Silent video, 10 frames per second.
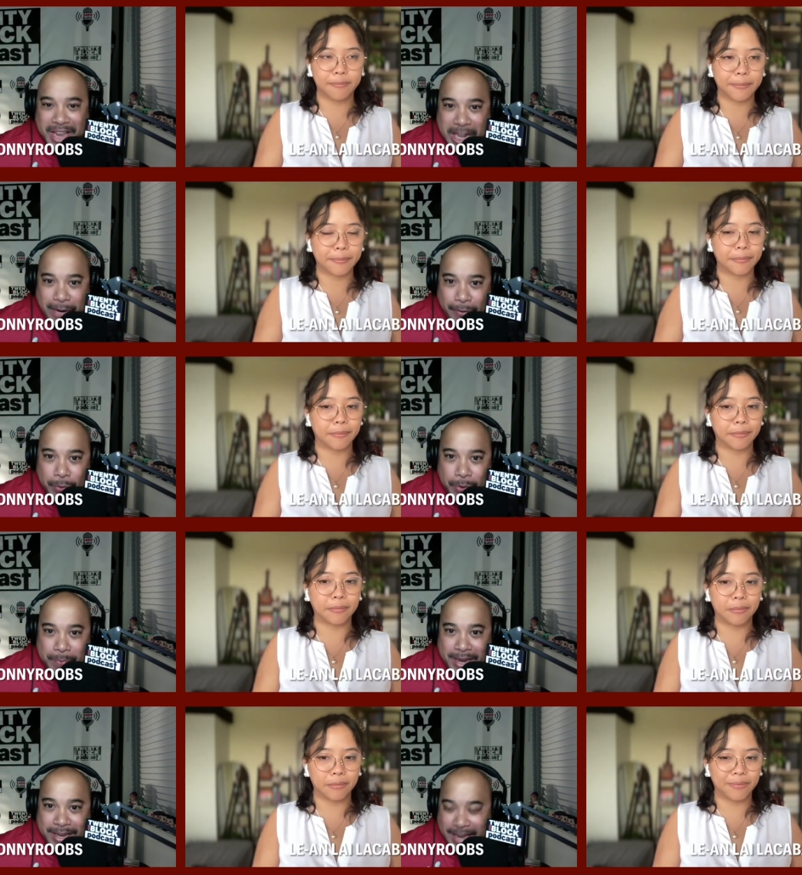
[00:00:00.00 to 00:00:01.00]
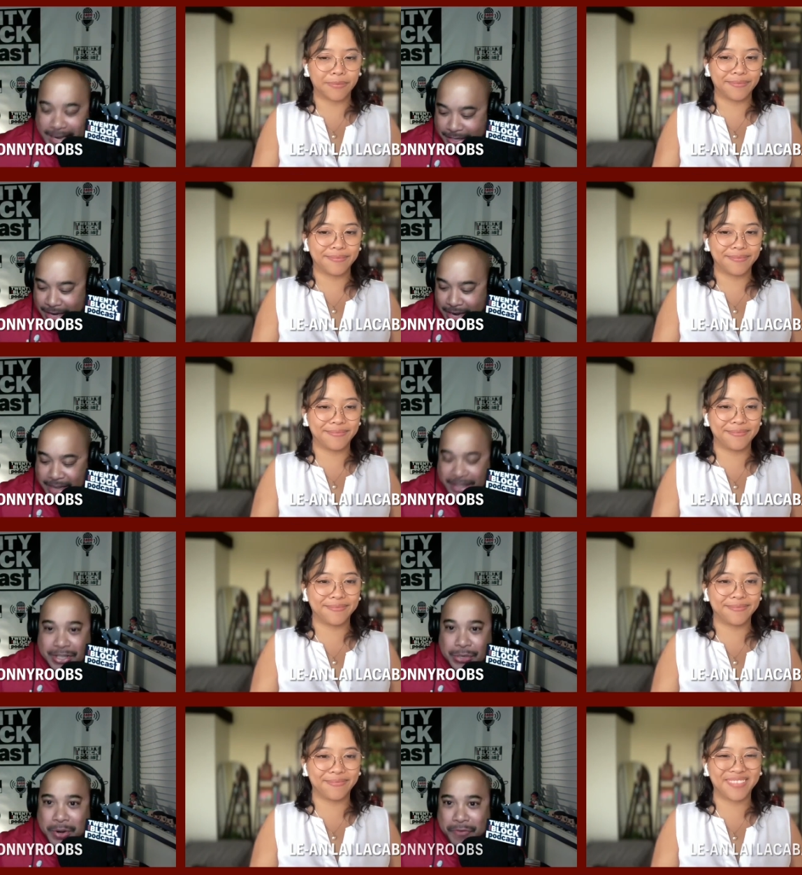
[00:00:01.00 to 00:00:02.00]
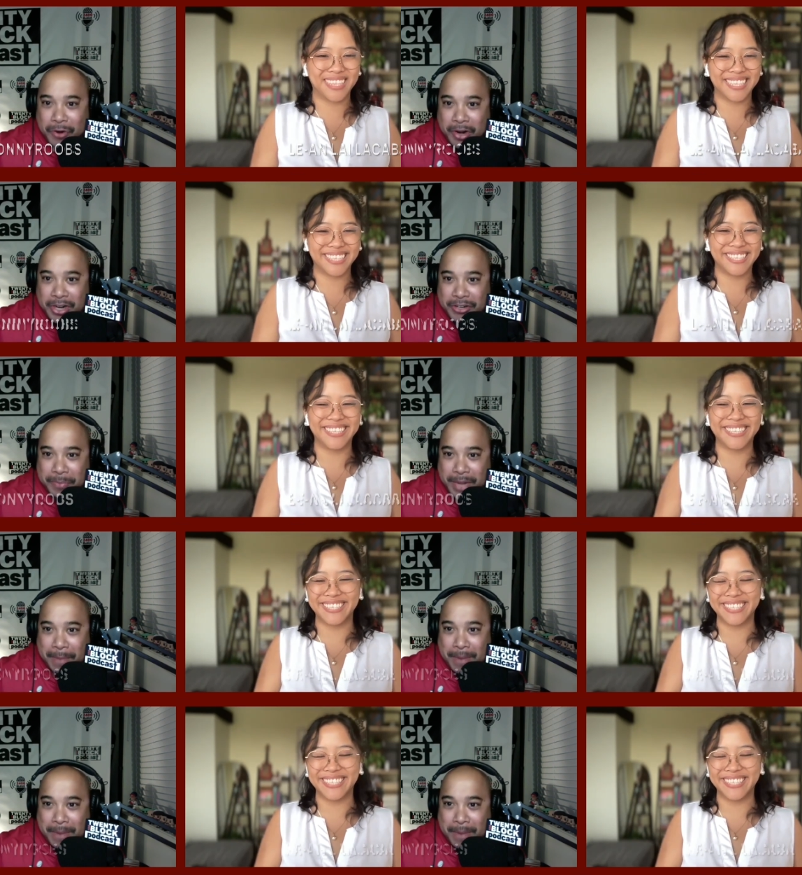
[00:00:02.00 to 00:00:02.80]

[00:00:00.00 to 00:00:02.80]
Speaker 1: Hello, everyone. My guest on the 2400 Block